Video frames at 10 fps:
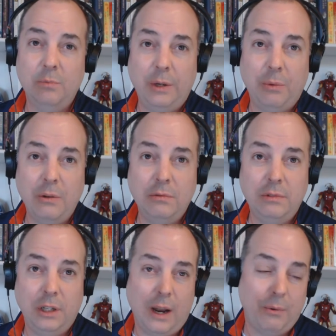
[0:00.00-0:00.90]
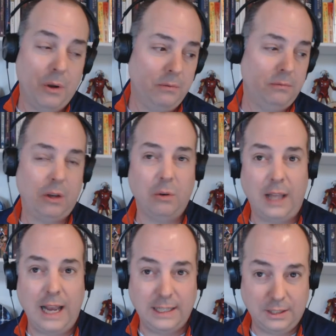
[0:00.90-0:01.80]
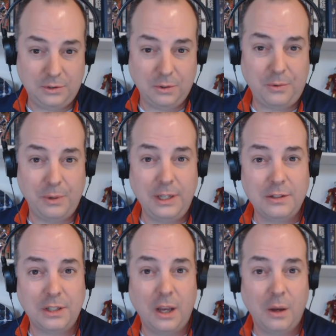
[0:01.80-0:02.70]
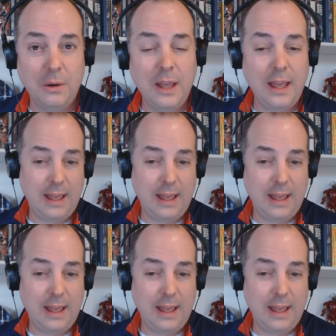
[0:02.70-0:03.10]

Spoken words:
I wrote Cold Lightning 2 or 3 years ago,